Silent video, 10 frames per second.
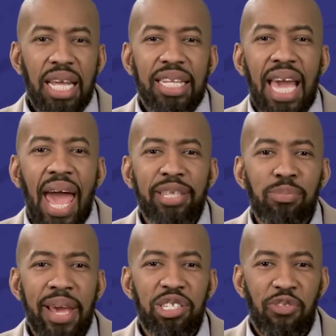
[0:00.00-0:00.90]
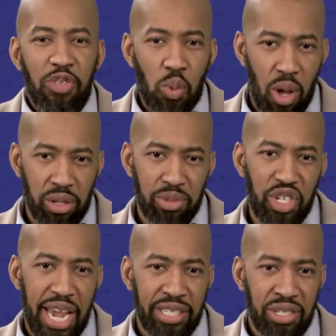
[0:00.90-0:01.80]
The Act makes a few welcome
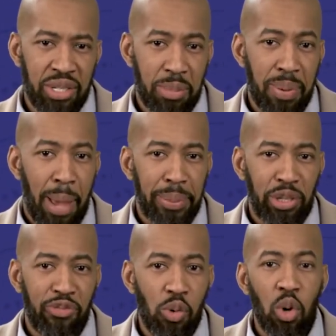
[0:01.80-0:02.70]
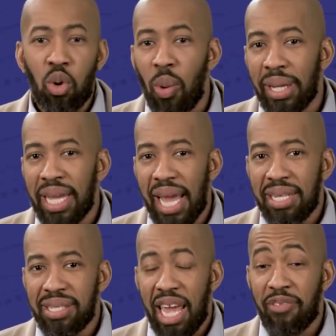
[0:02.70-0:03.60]
changes to the popular 401k
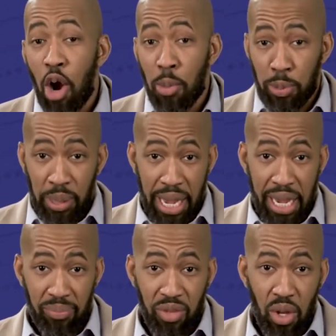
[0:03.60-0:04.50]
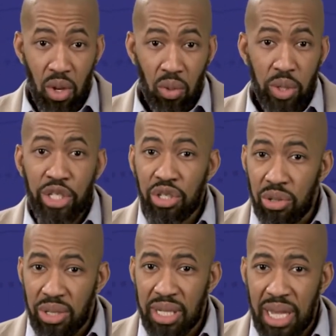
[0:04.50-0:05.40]
Safe Harbor plan, which
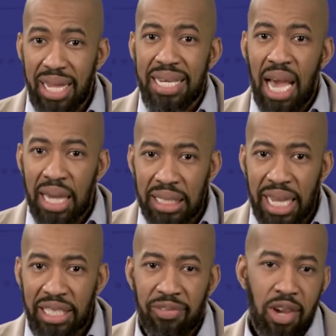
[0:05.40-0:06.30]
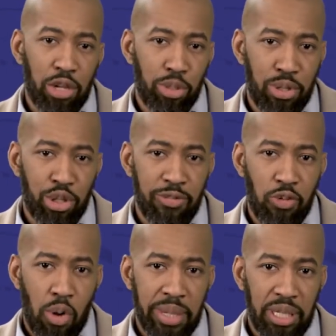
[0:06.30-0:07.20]
uses a non-elective contribution
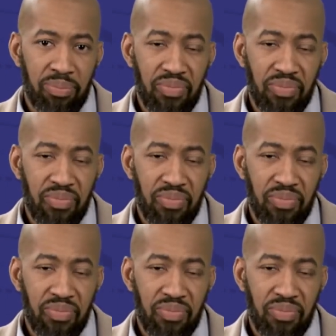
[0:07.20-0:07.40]
formula.